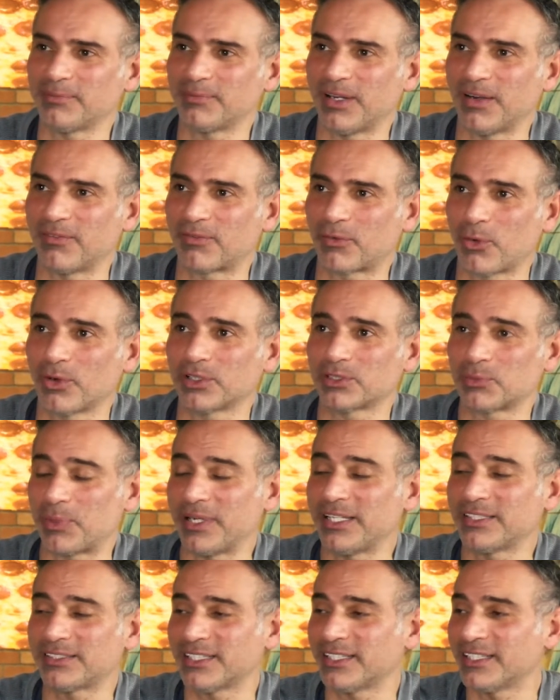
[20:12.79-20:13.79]
Of course,
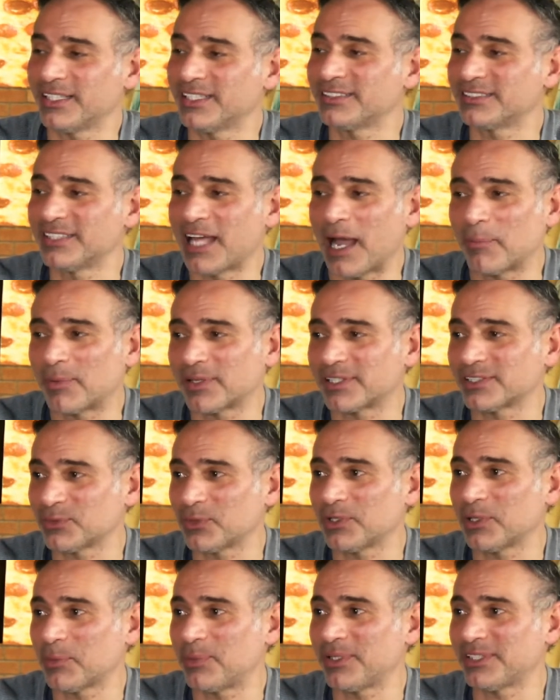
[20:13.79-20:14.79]
pizza is not because
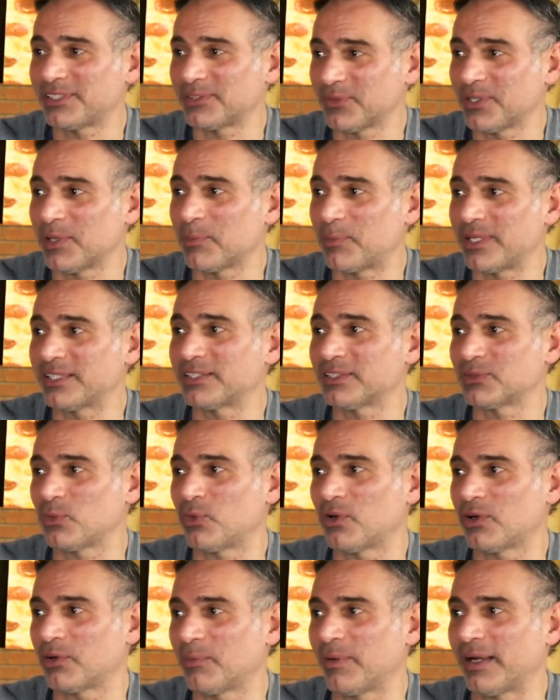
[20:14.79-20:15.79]
we're in a pizzeria. Pizza is
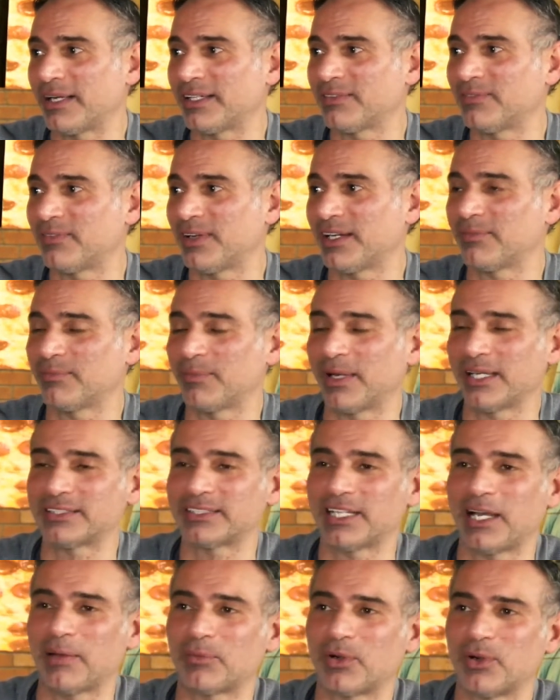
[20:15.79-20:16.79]
one of my
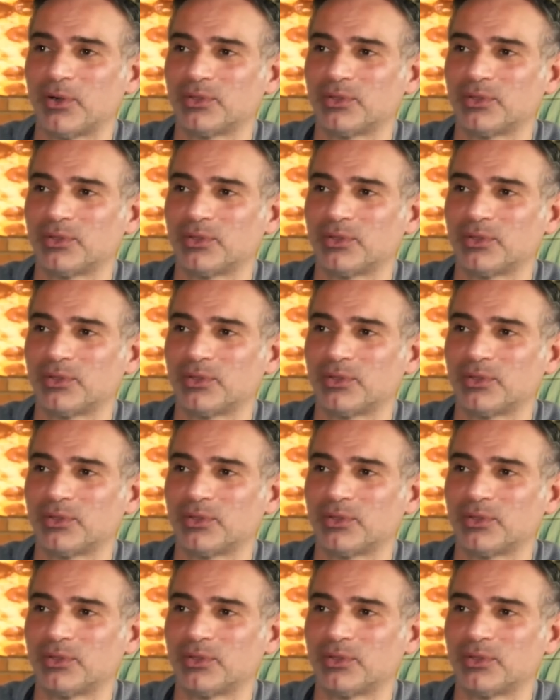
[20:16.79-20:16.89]
top